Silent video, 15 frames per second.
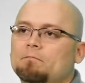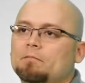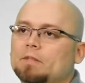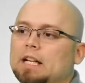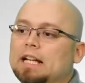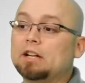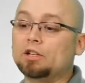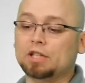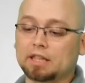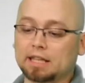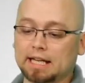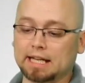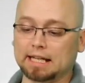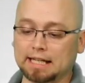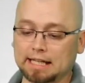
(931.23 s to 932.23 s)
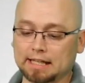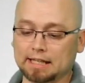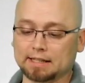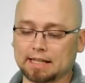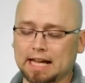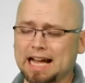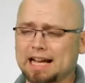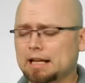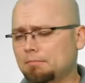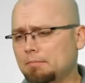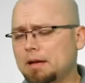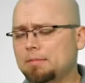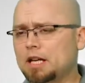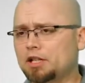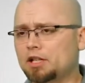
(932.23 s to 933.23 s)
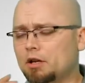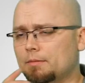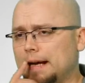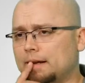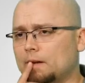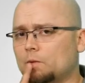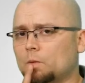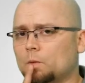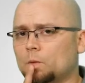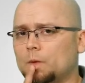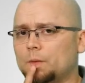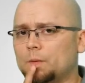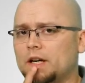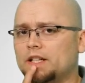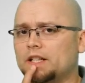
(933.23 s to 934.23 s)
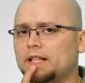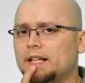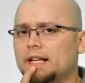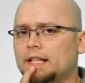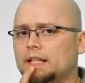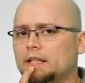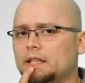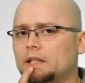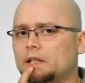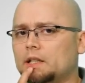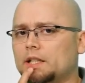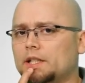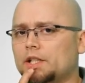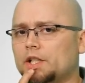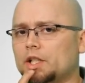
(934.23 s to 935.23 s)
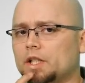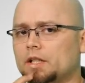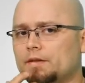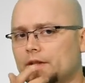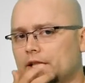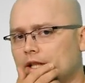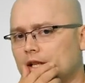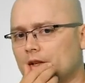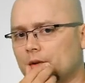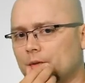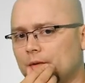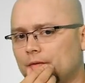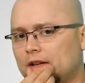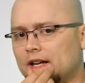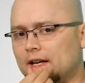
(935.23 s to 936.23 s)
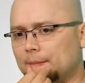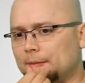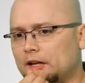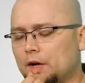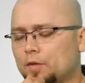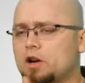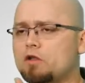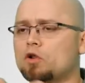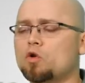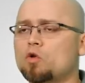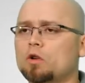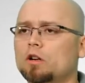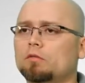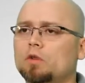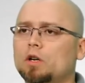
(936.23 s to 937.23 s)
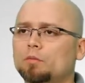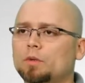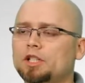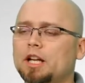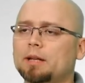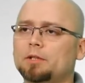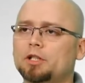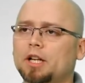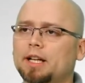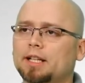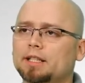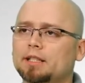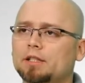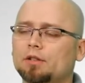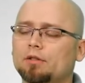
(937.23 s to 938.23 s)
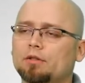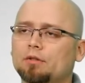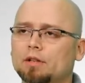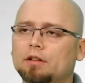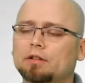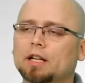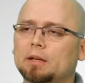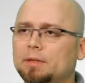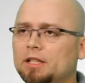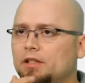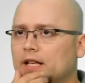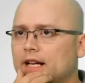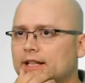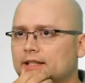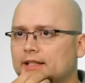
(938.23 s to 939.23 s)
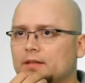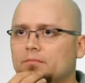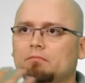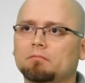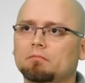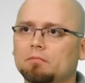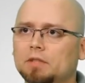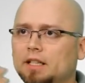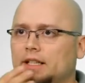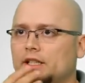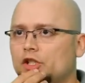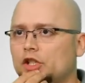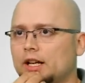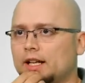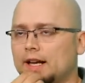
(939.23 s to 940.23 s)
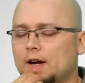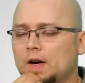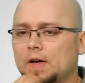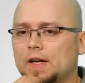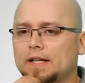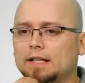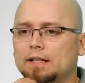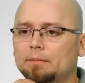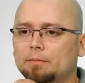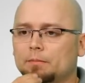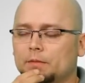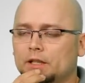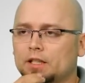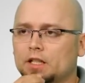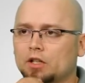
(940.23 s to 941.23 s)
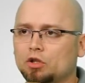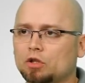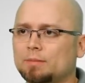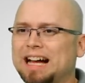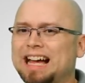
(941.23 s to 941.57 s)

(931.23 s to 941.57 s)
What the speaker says: Here's the thing is, maybe I should go back and rewatch that insurance video that we've got up there. I re-recorded one with James Jenkins, who I recommend you guys at least check out and talk to him.